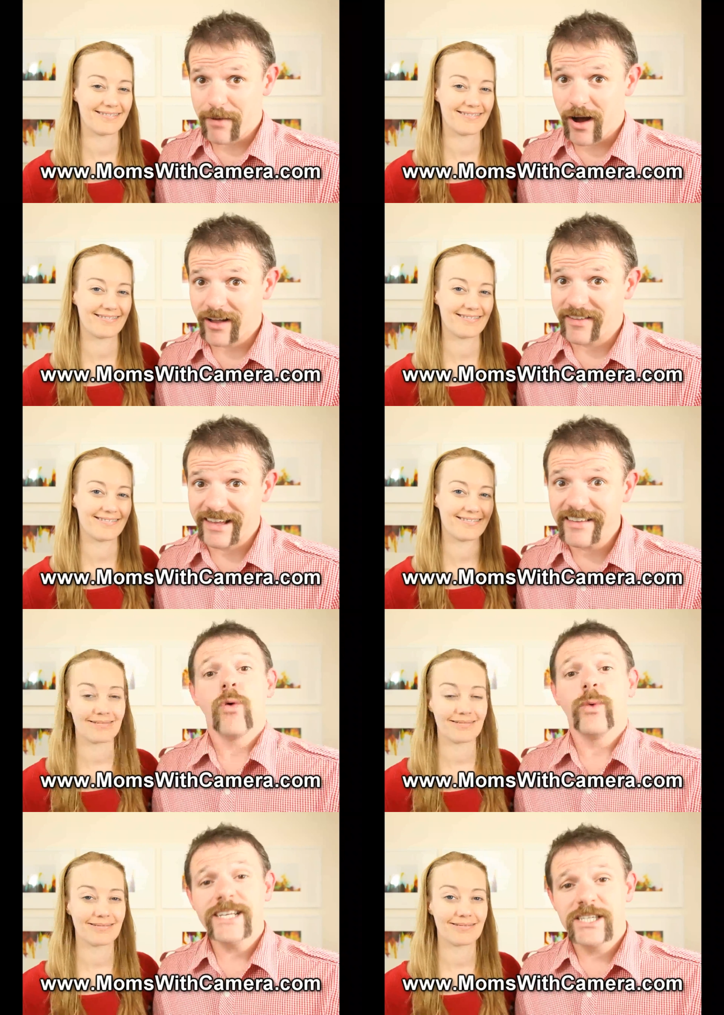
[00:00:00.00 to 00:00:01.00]
Speaker 1: parties,
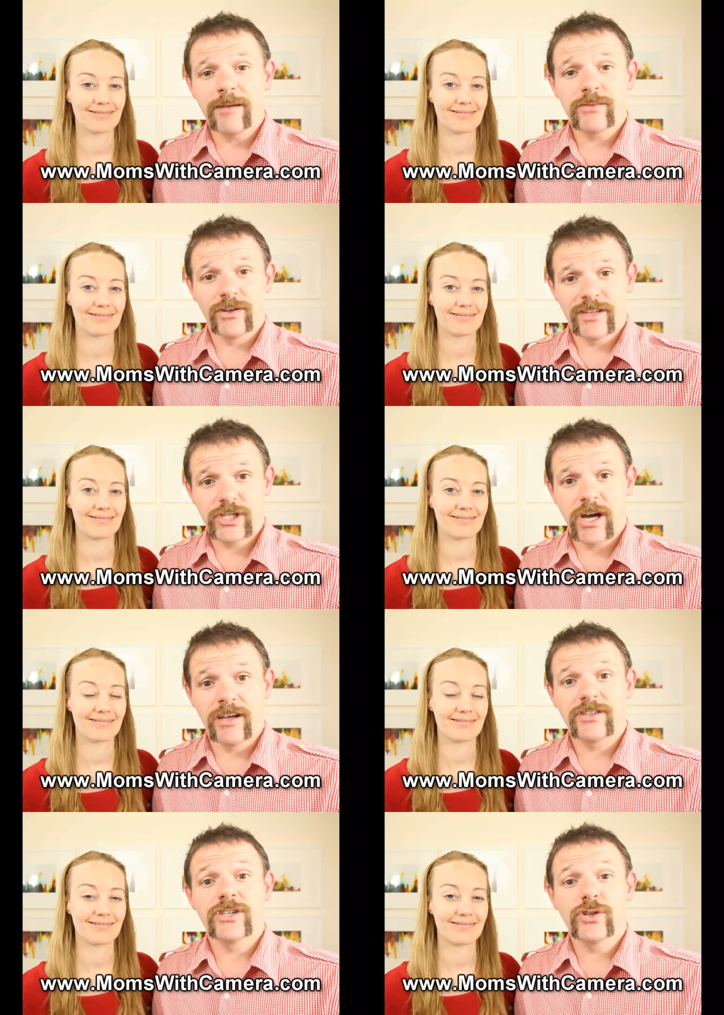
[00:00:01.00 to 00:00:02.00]
we jumped on the
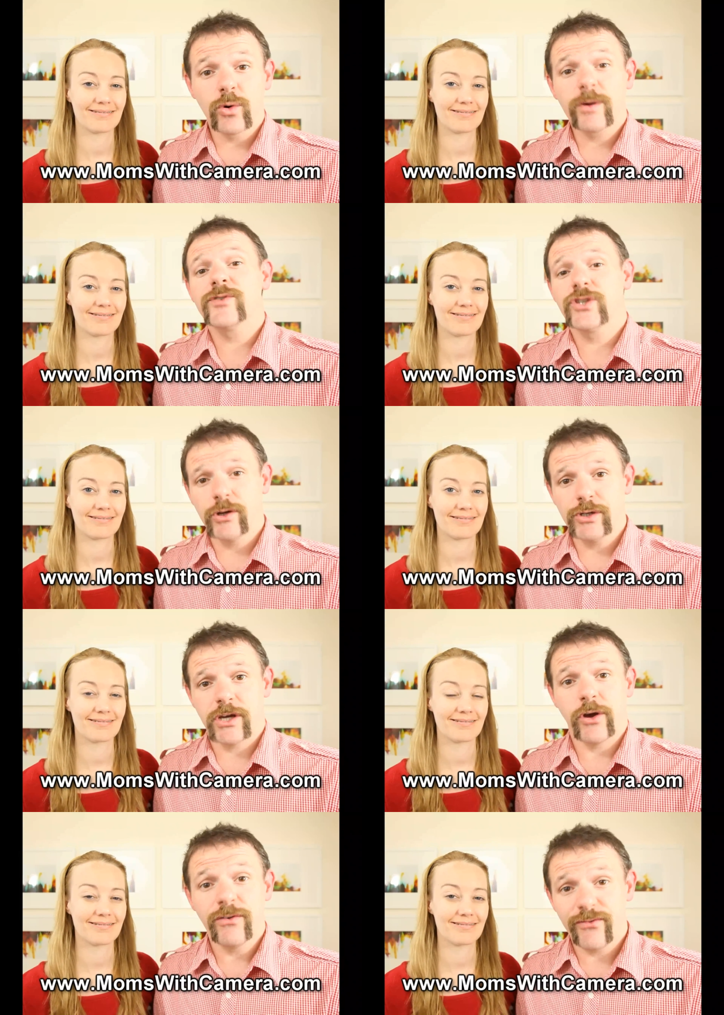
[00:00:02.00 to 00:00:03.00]
chance to talk with
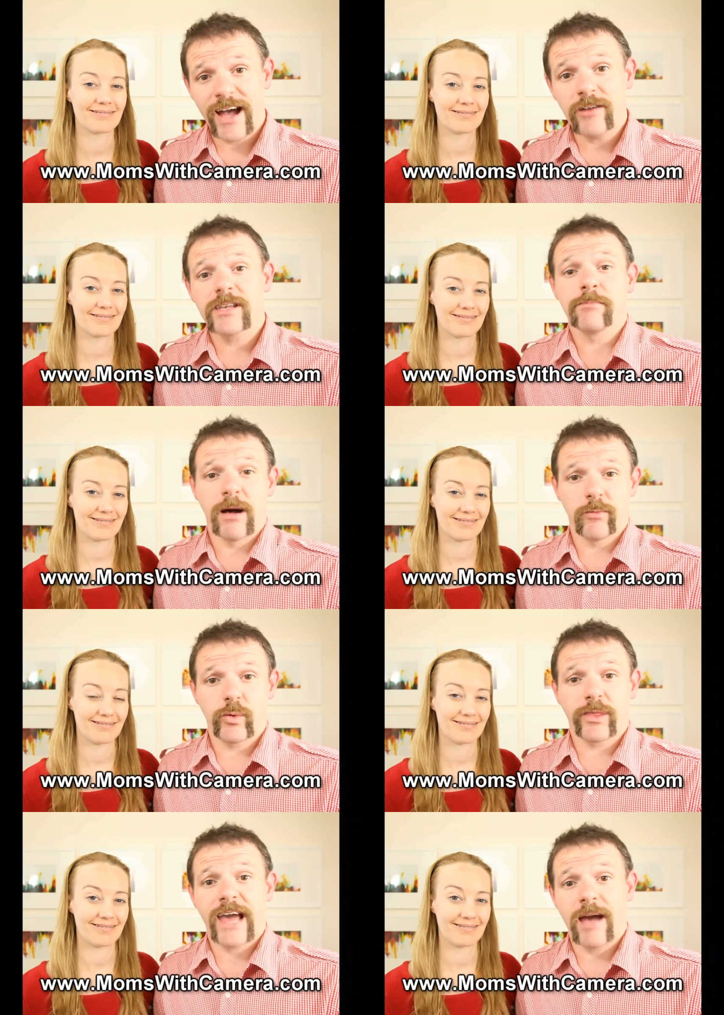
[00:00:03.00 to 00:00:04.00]
Susha, who founded Mums
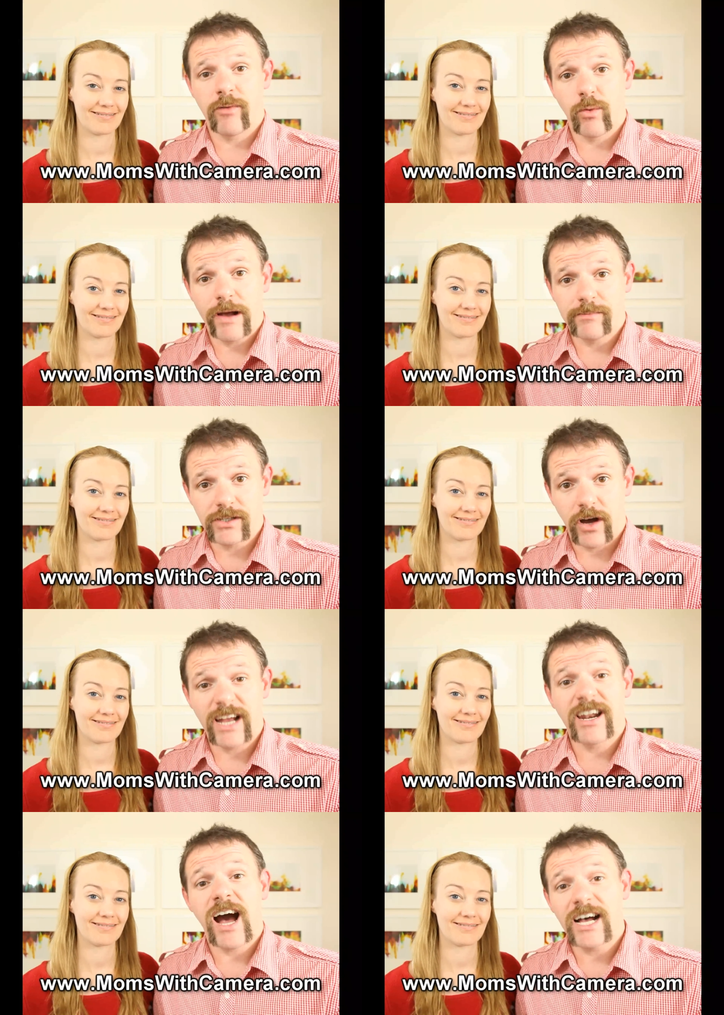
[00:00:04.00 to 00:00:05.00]
with Camera website,
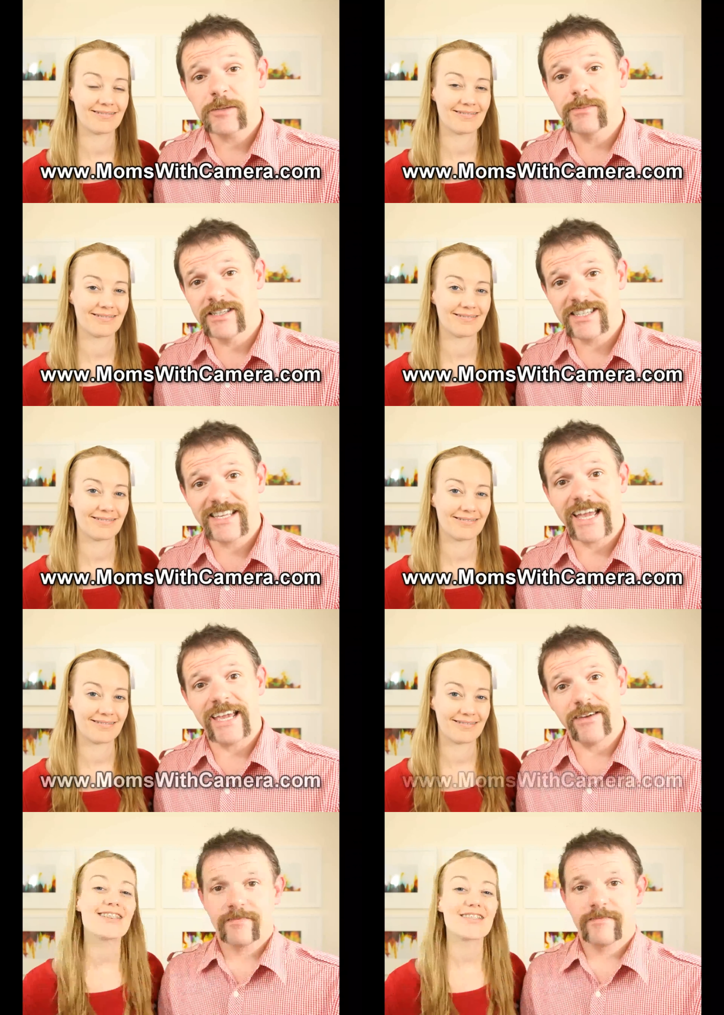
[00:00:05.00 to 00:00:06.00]
and her husband
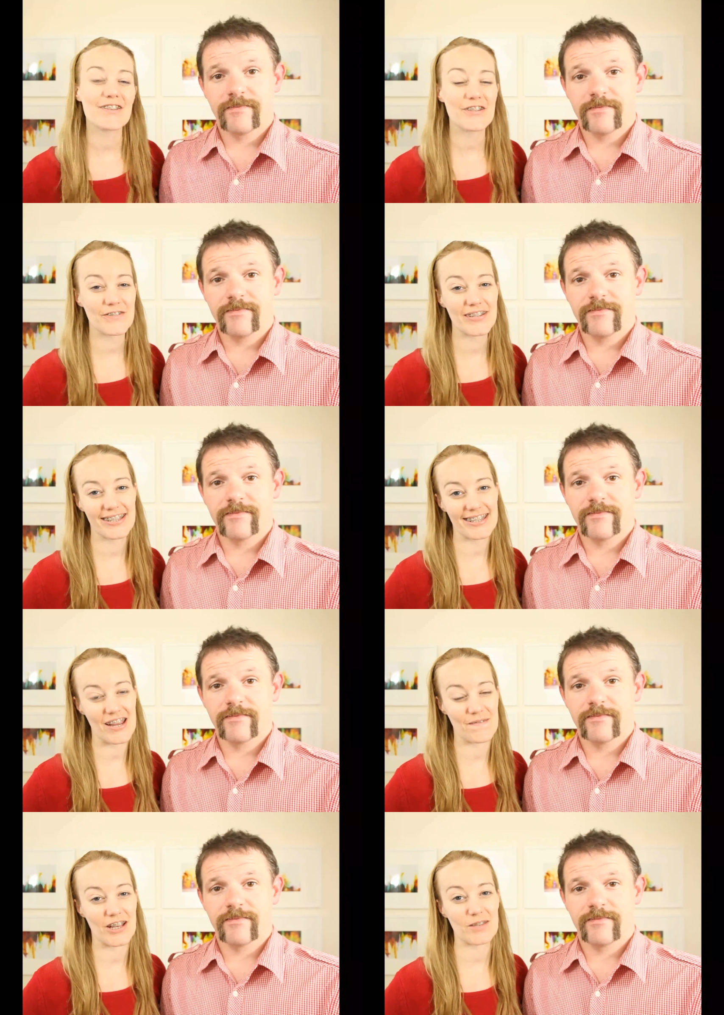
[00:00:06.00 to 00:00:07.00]
Steve.
Speaker 2: Susha and
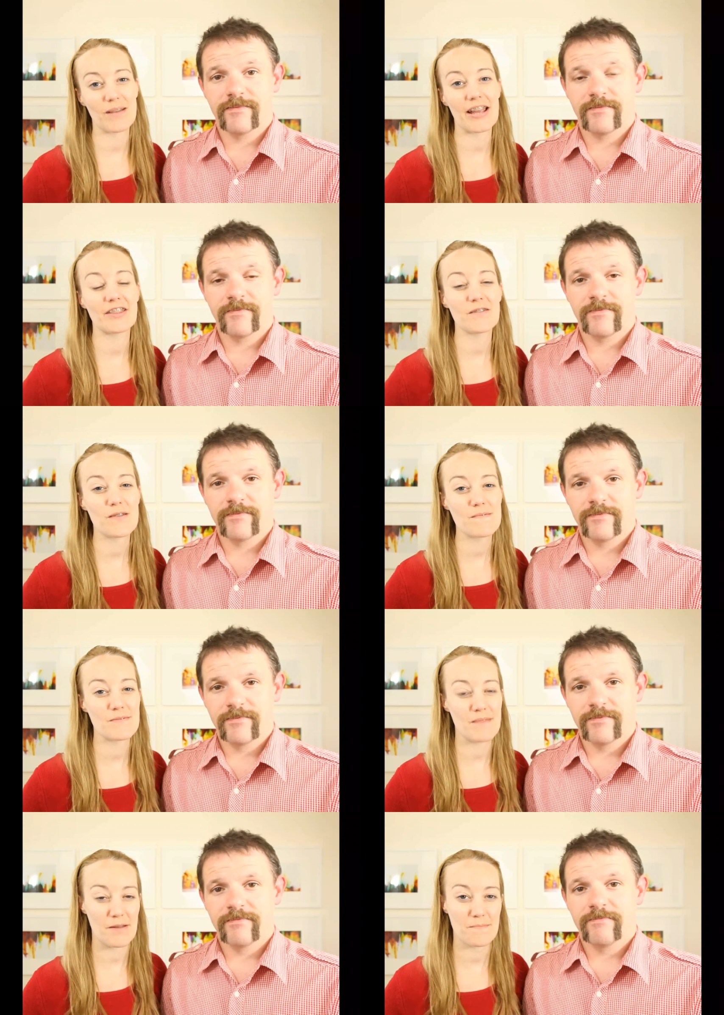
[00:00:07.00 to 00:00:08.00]
Steve explained that women
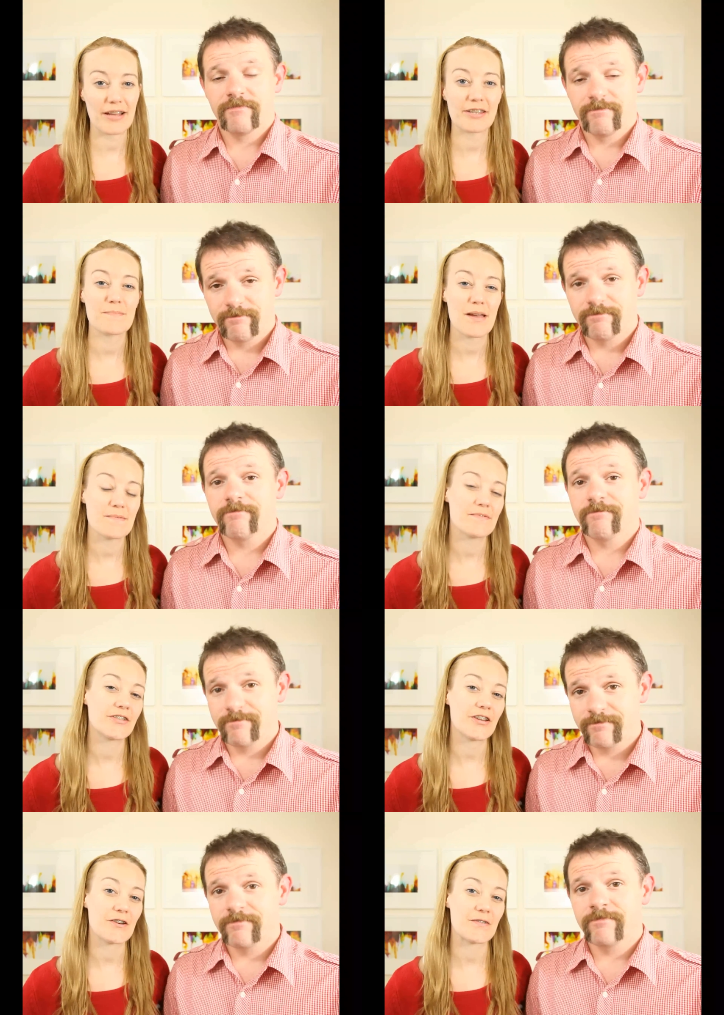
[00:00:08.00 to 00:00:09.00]
make better baby
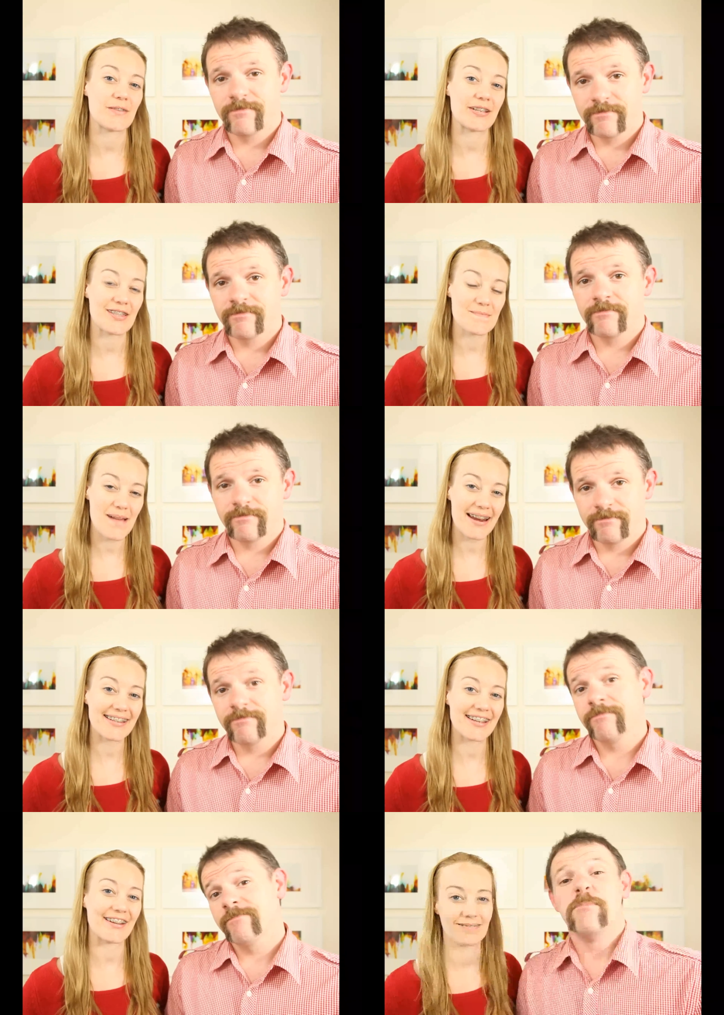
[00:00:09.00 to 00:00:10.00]
photographers than men
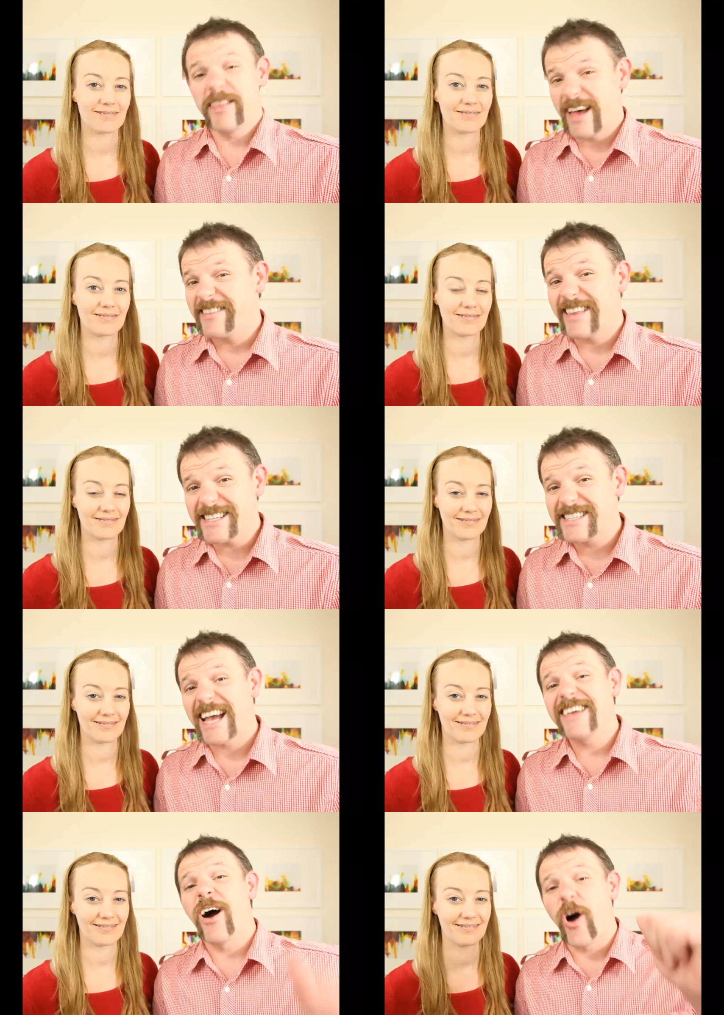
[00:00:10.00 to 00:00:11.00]
do.
Speaker 1: But they did
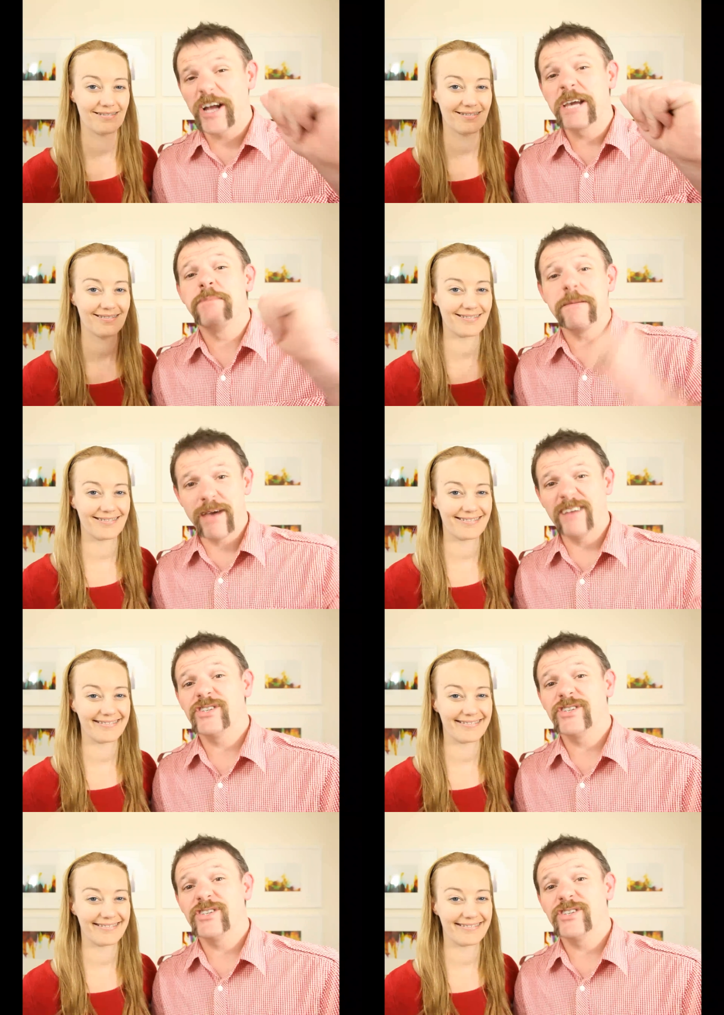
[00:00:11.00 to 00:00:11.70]
say that I could be Bev's